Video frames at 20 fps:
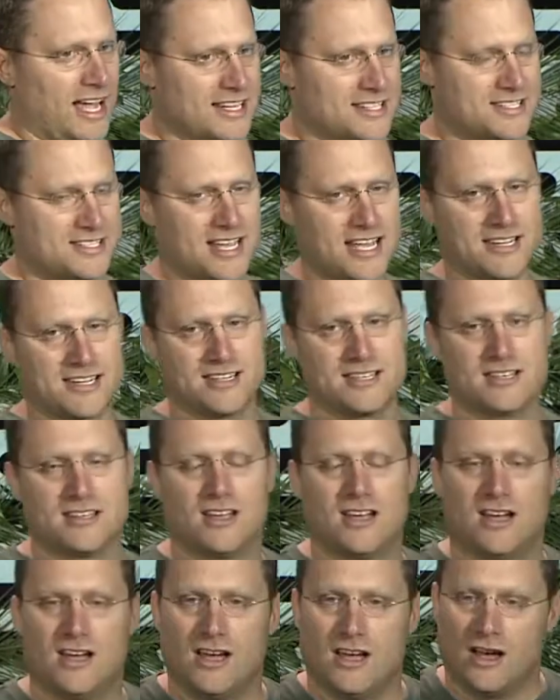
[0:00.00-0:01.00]
And second,
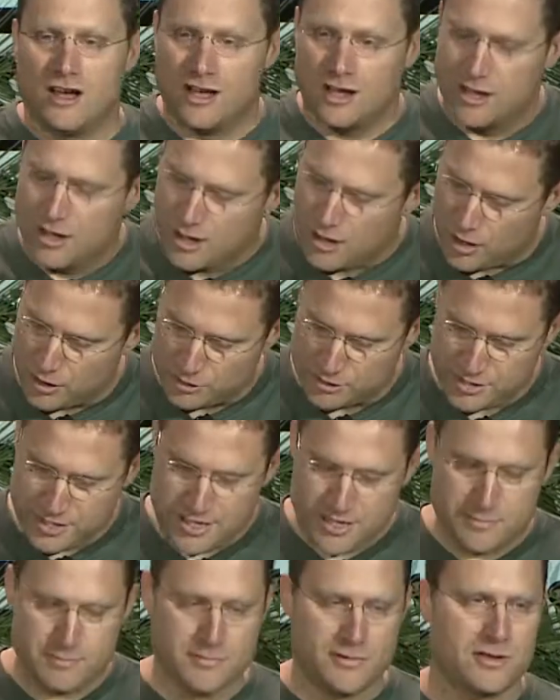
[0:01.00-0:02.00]
our
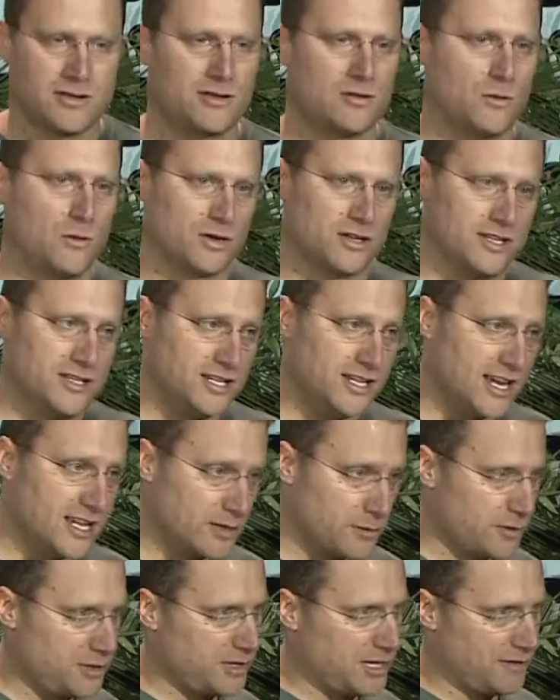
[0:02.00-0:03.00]
team, working
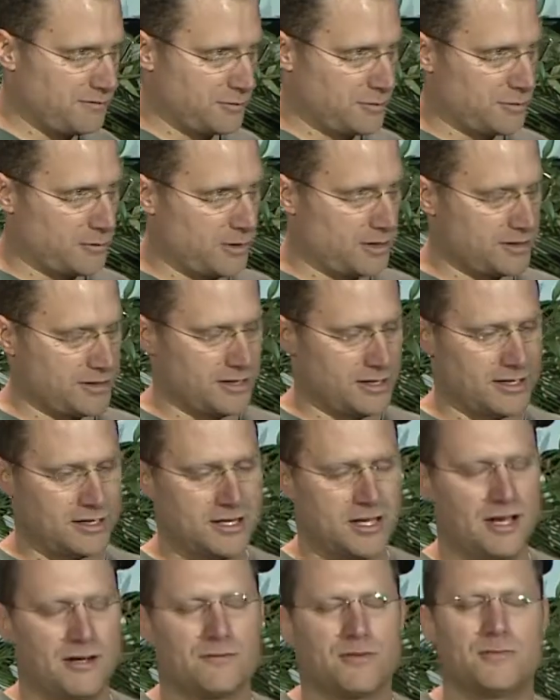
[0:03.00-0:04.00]
together with the government of Rwanda,
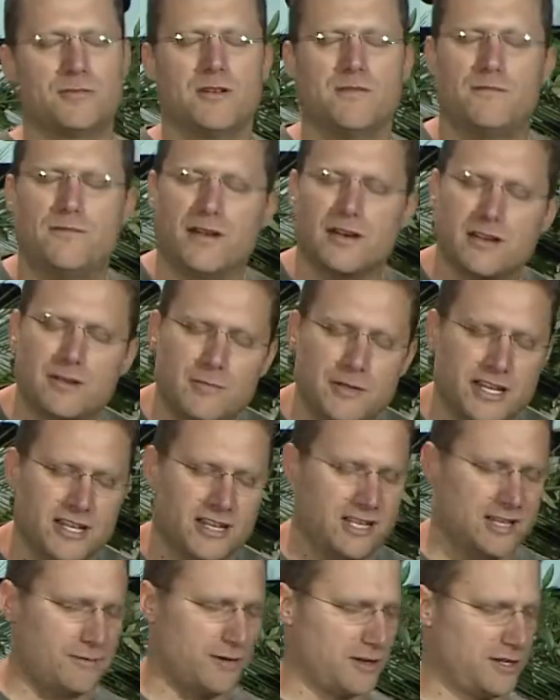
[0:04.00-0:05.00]
from the very
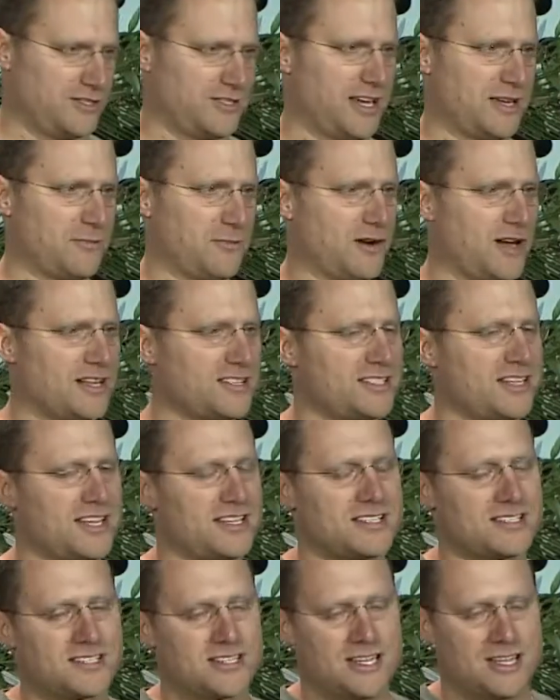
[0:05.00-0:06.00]
beginning of our design
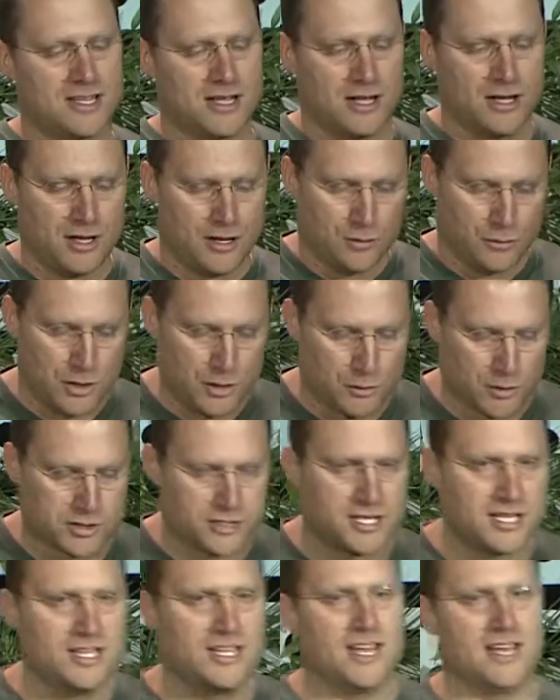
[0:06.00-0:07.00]
process, we
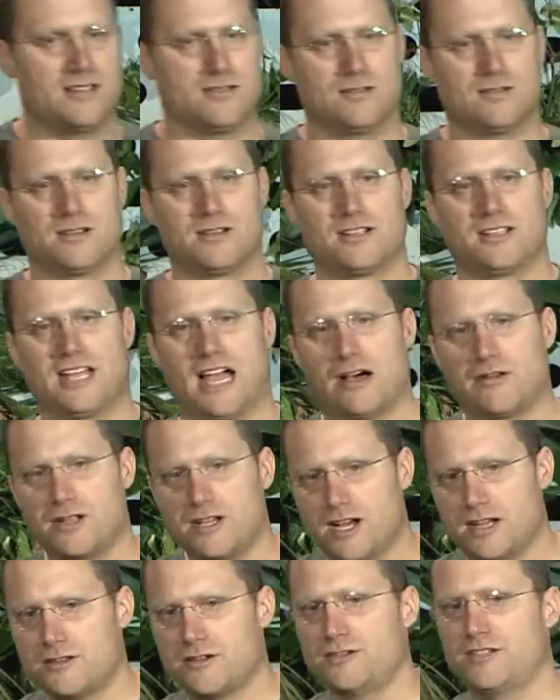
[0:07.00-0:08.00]
worked together,
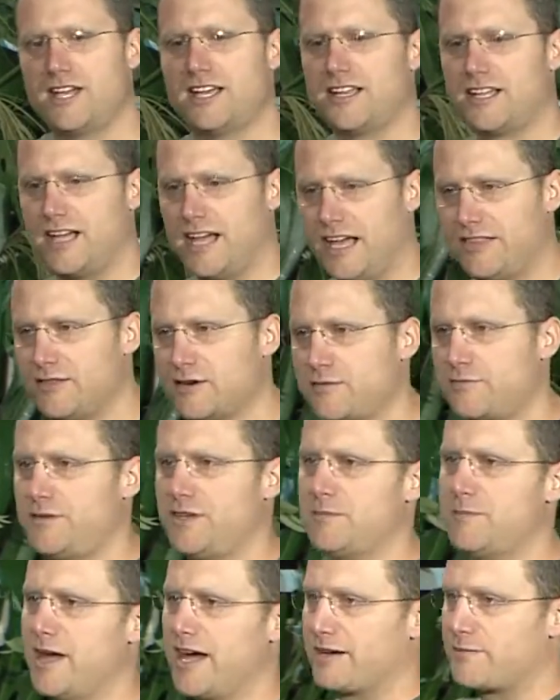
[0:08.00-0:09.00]
counting on their data and their
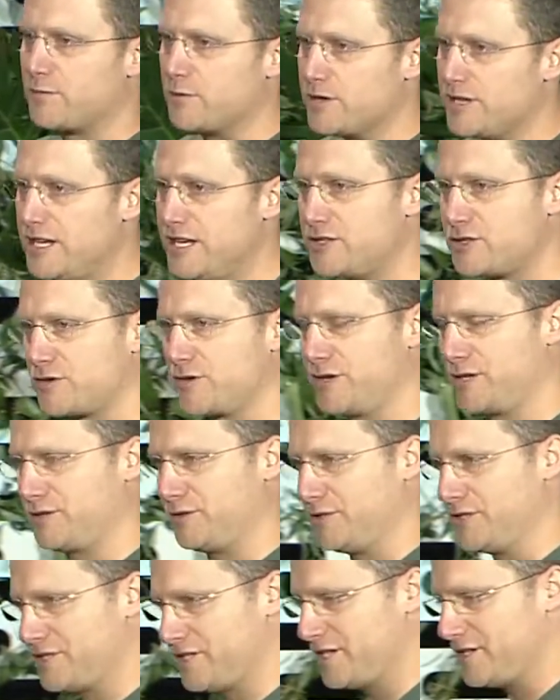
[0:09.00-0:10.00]
feedback for each
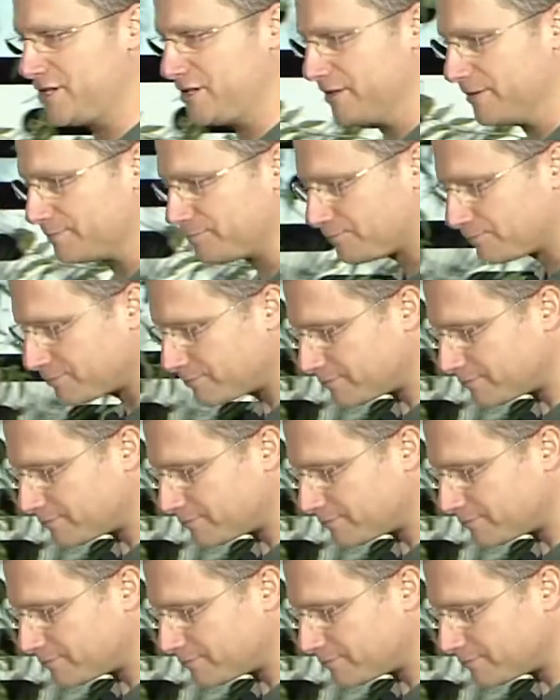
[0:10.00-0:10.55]
critical decision.